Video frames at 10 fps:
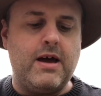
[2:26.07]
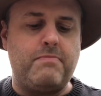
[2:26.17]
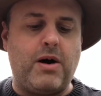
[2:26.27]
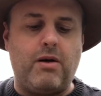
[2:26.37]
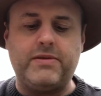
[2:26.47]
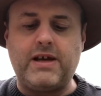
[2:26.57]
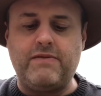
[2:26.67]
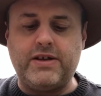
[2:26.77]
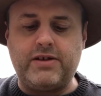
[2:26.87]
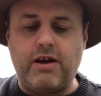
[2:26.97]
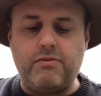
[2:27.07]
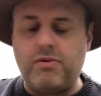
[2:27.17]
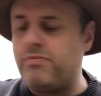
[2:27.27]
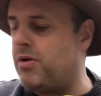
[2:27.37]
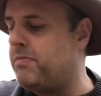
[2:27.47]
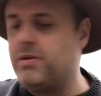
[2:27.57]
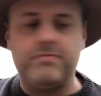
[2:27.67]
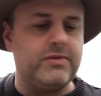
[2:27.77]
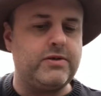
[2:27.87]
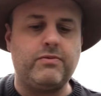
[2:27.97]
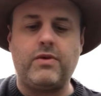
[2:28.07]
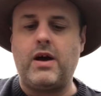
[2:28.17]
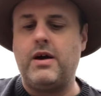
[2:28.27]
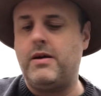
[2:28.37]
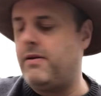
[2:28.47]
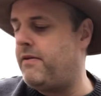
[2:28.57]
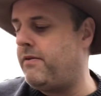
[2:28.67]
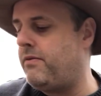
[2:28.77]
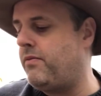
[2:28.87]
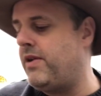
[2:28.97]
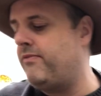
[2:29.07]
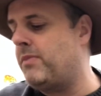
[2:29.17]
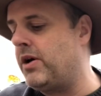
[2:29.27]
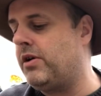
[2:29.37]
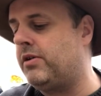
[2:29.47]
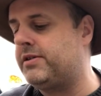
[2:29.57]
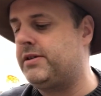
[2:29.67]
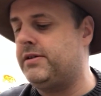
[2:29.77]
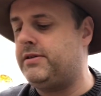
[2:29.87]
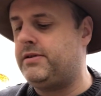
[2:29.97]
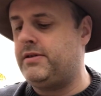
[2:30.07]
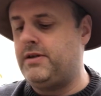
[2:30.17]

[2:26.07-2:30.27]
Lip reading: but I was having terrible problems with my hostas.